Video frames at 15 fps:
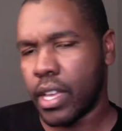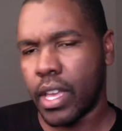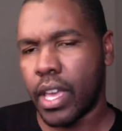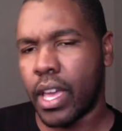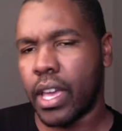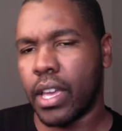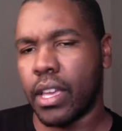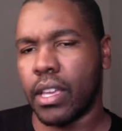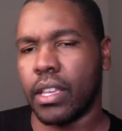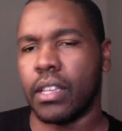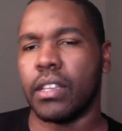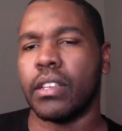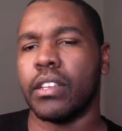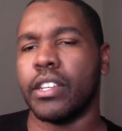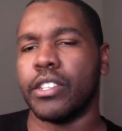Hey,
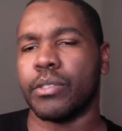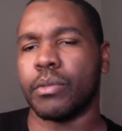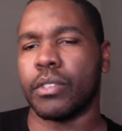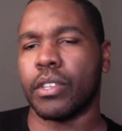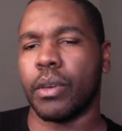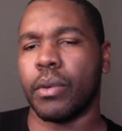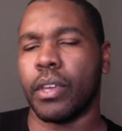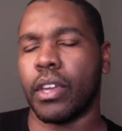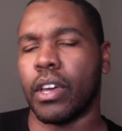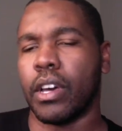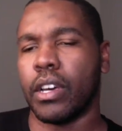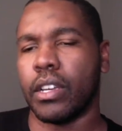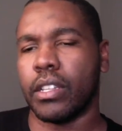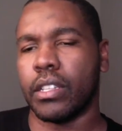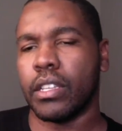here's what's going
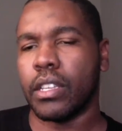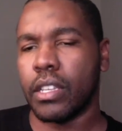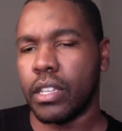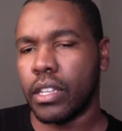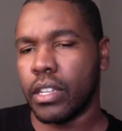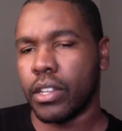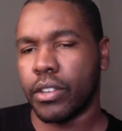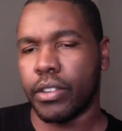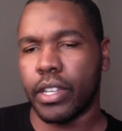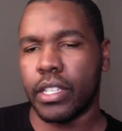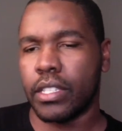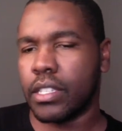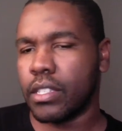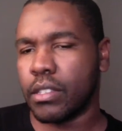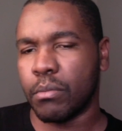on.
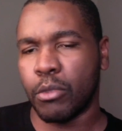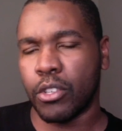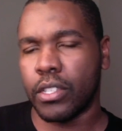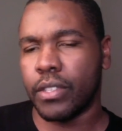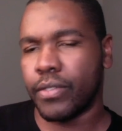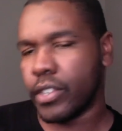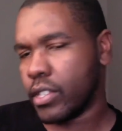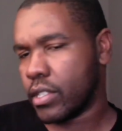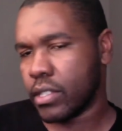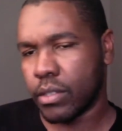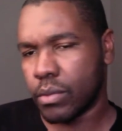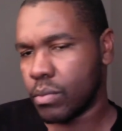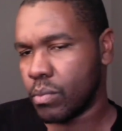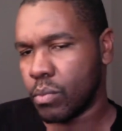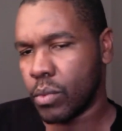Crazy, it's a multiverse.
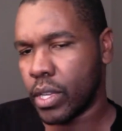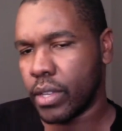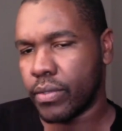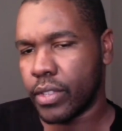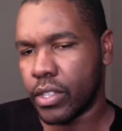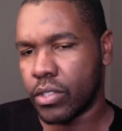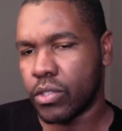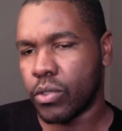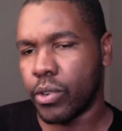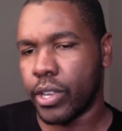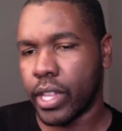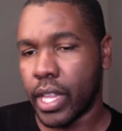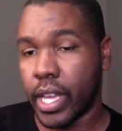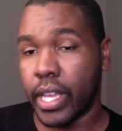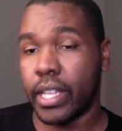What if this
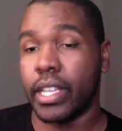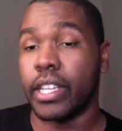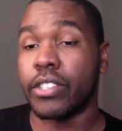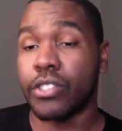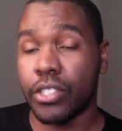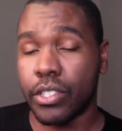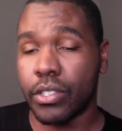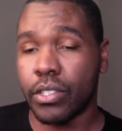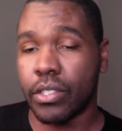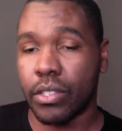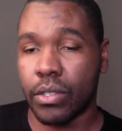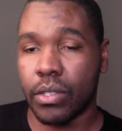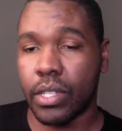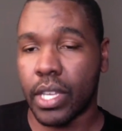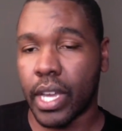storyline introduces you
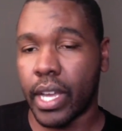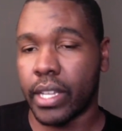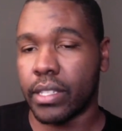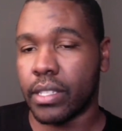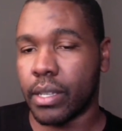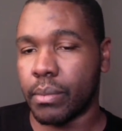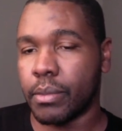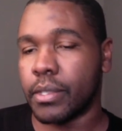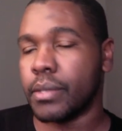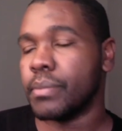to the concept?